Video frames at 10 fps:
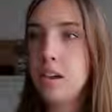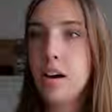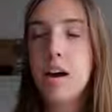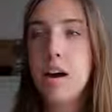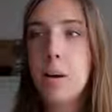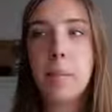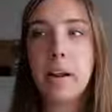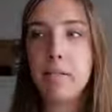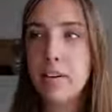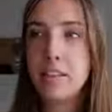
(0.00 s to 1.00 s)
And
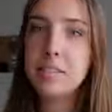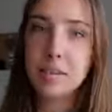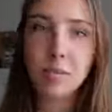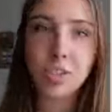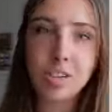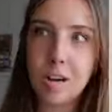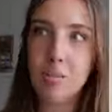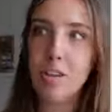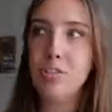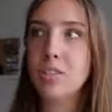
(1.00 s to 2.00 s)
I find these images on
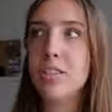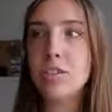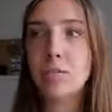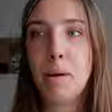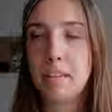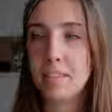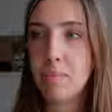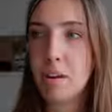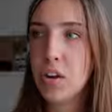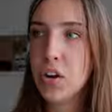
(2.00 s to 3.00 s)
Pinterest and just paste them
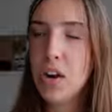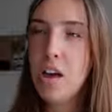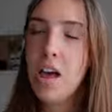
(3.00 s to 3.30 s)
in here.